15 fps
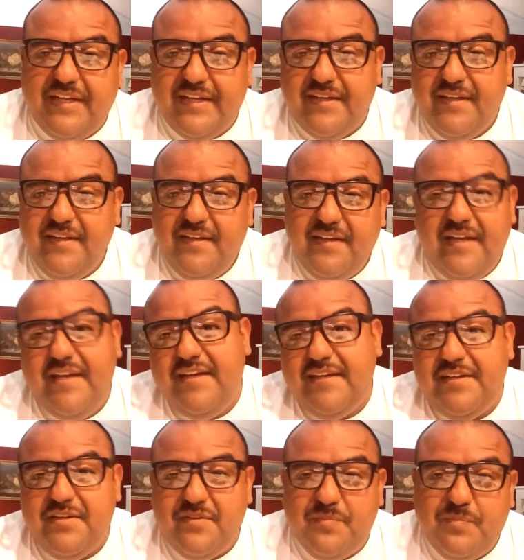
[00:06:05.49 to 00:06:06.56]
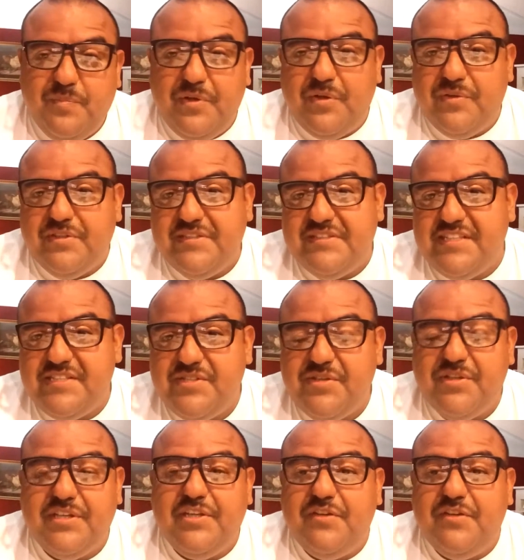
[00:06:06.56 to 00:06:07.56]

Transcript: like, hey, can you, you know, does this hurt?